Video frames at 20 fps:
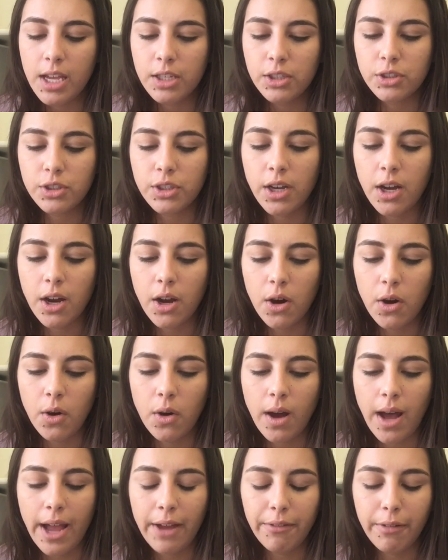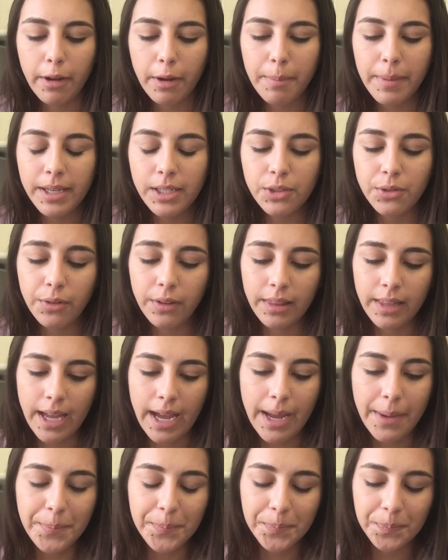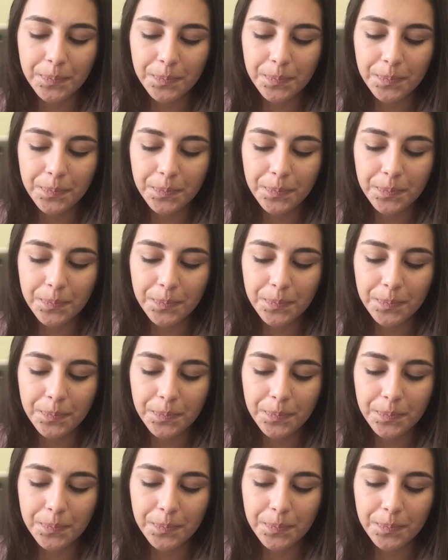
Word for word: So I recommend doing that